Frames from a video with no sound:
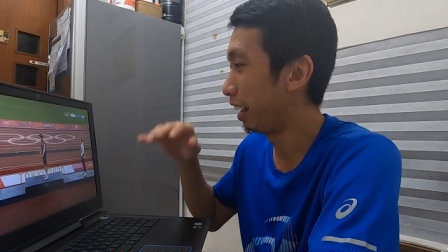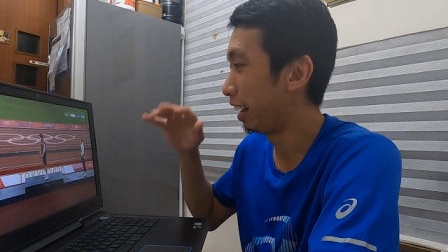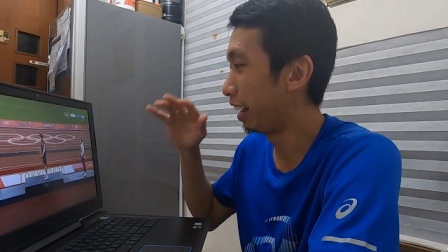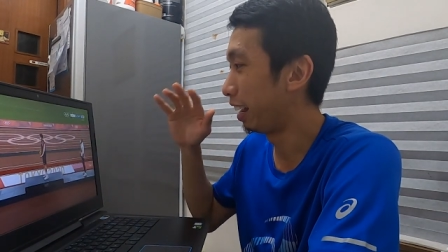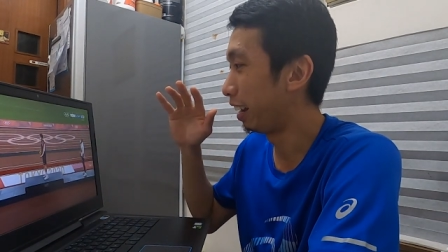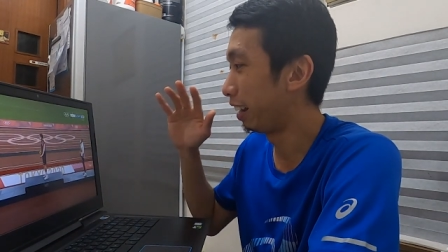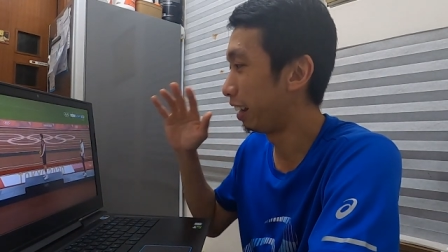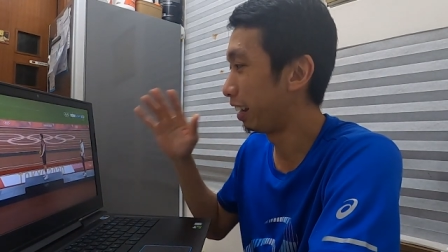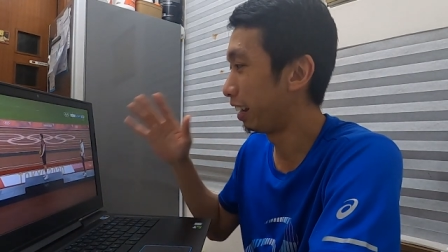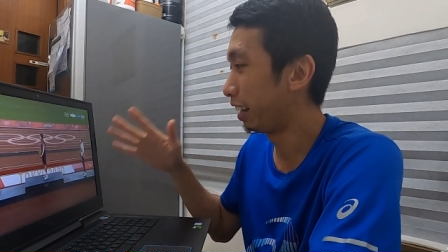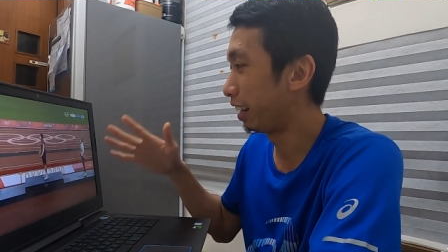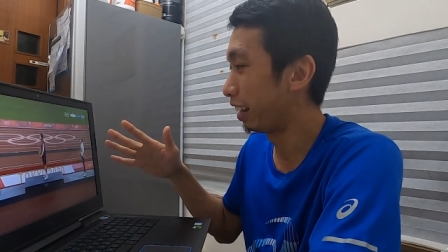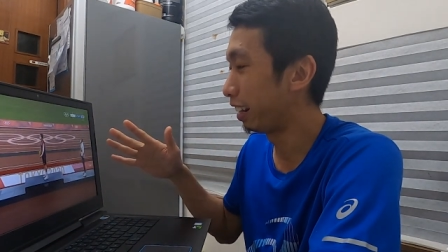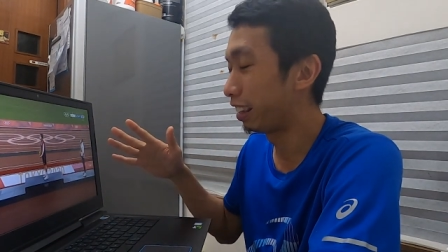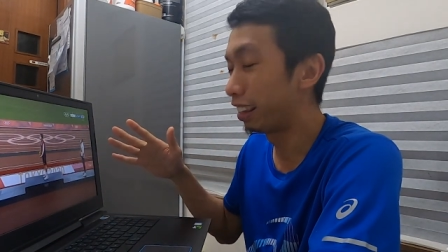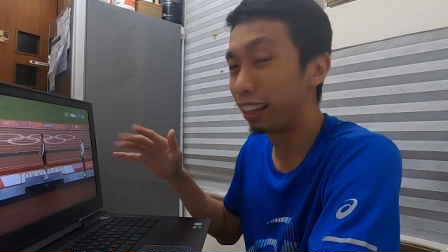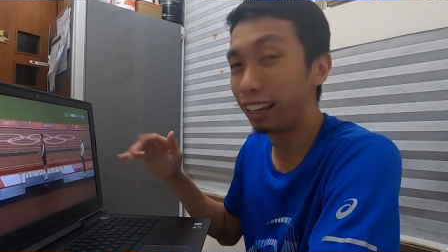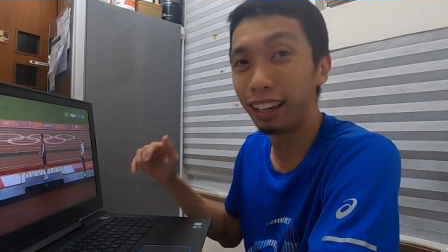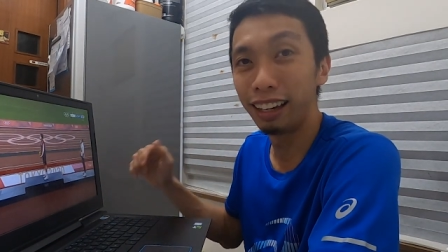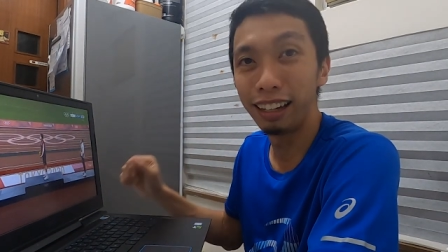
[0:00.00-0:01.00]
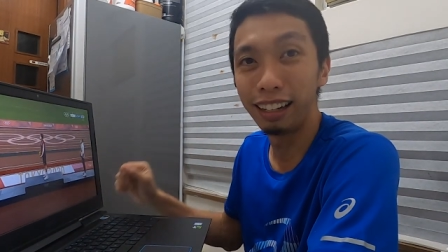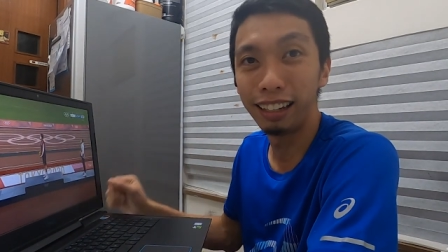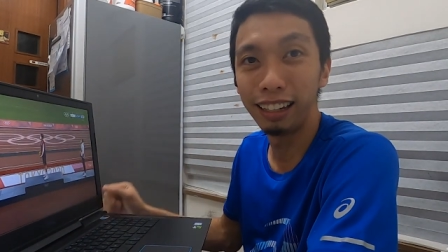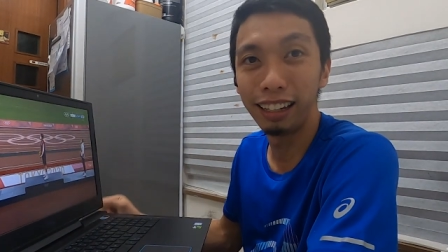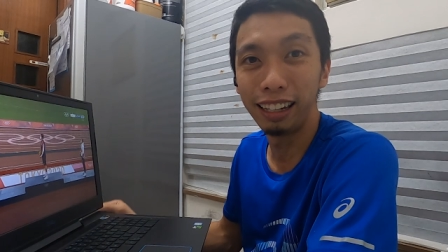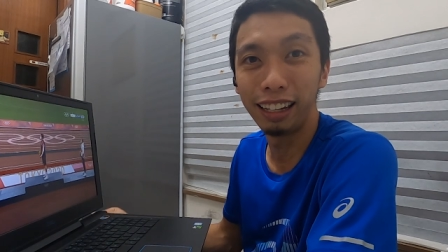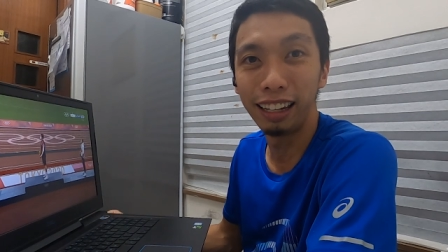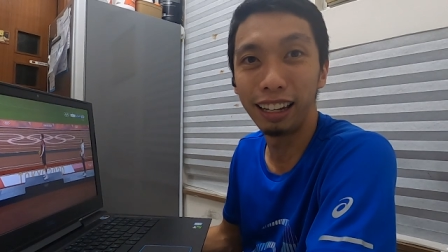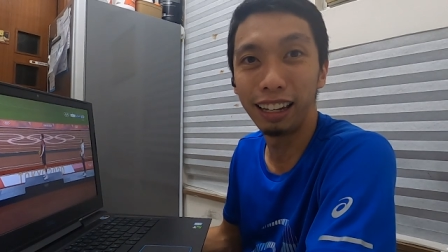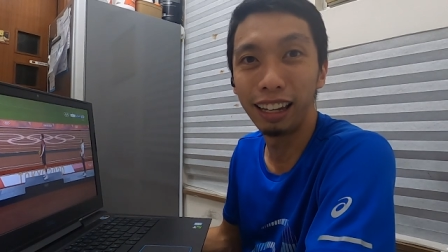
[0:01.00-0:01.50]
And third
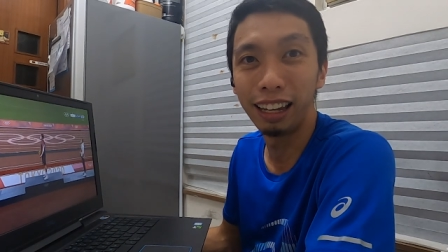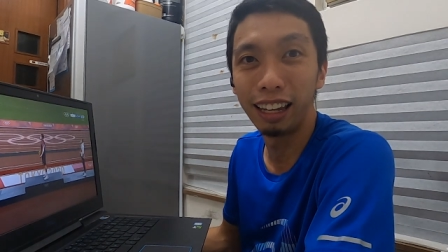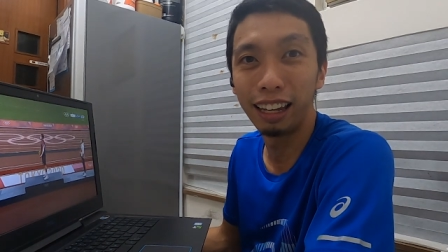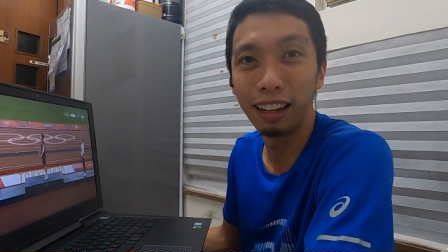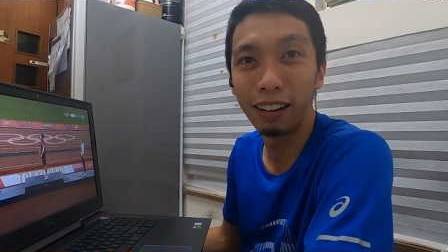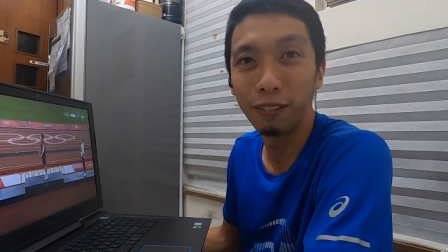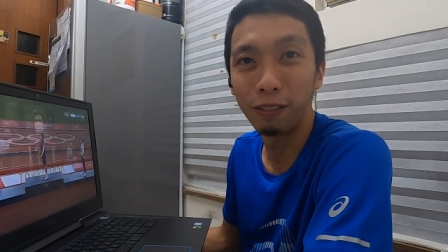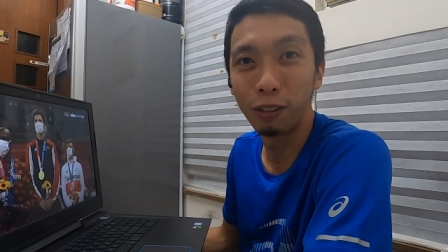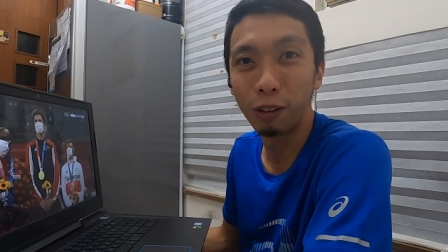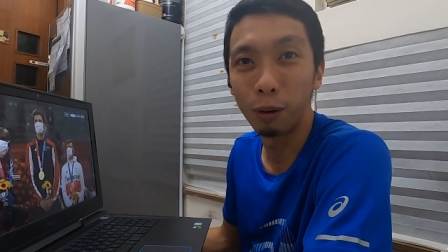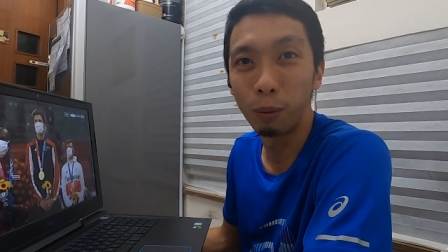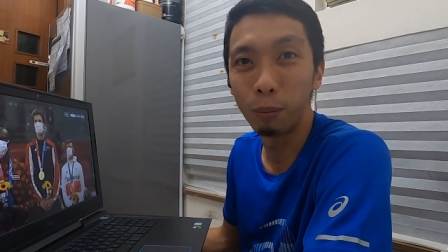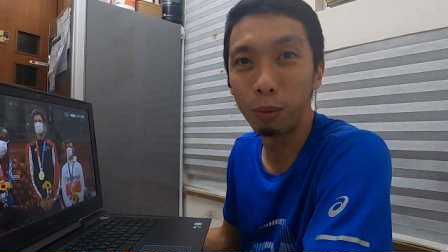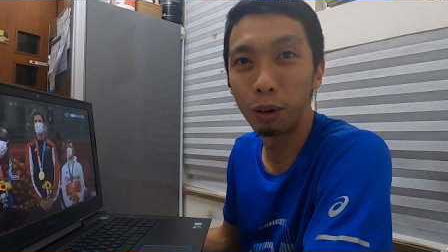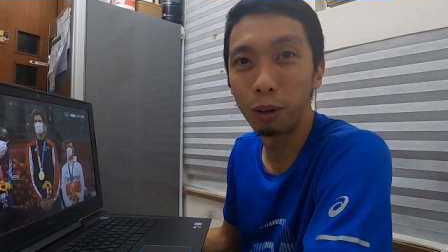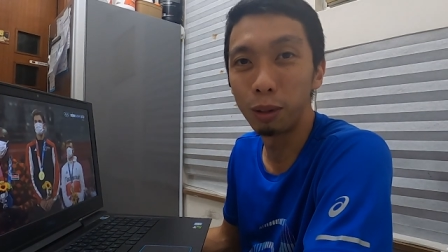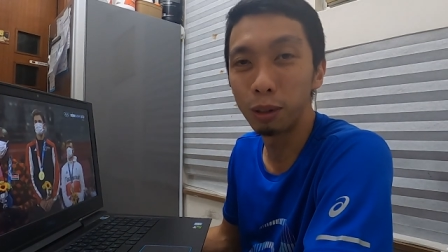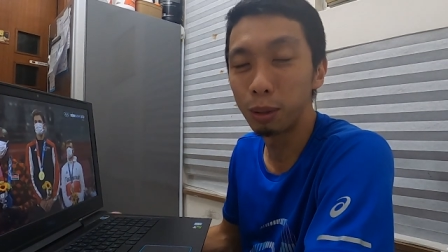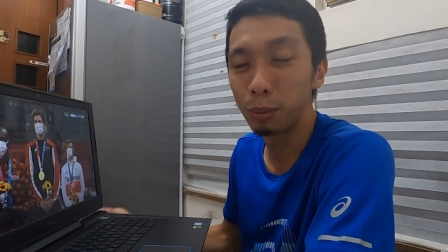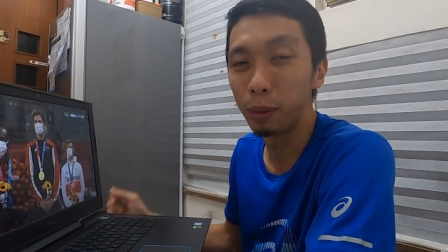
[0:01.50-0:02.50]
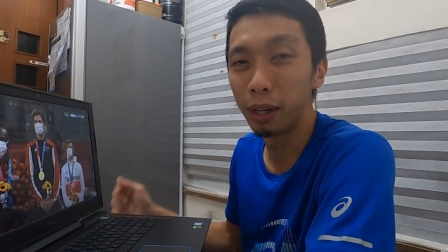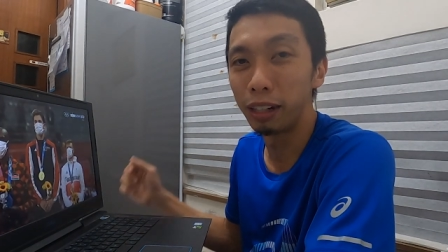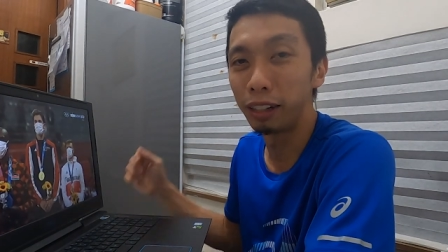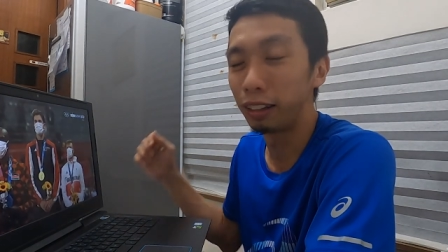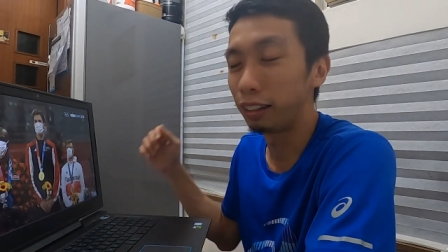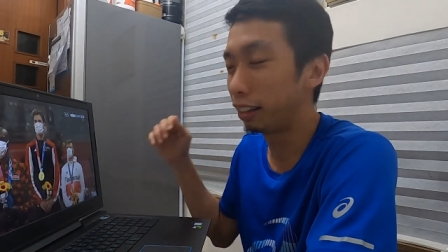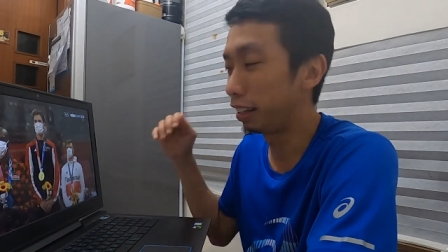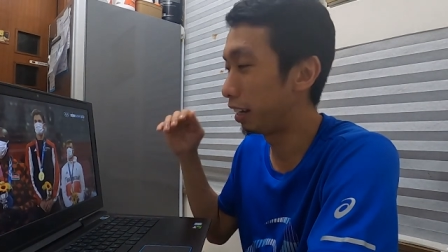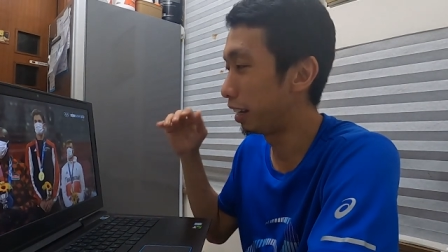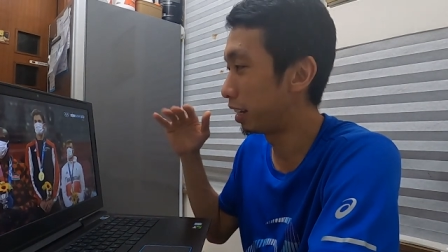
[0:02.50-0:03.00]
for bronze
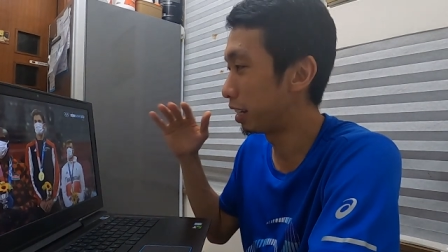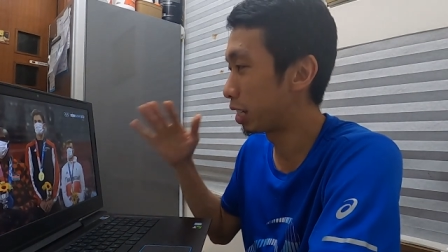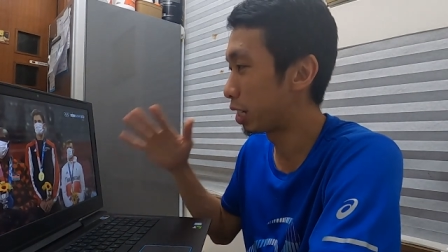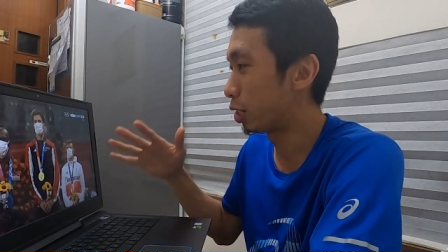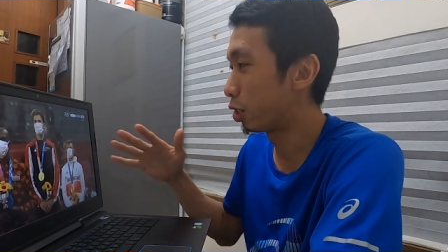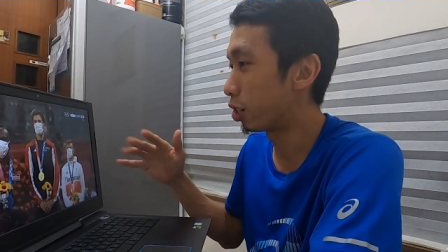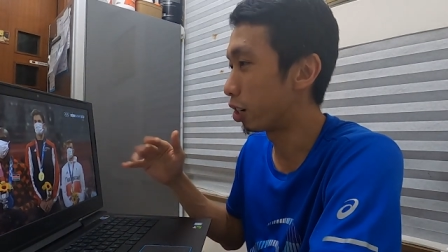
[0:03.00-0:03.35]
medal is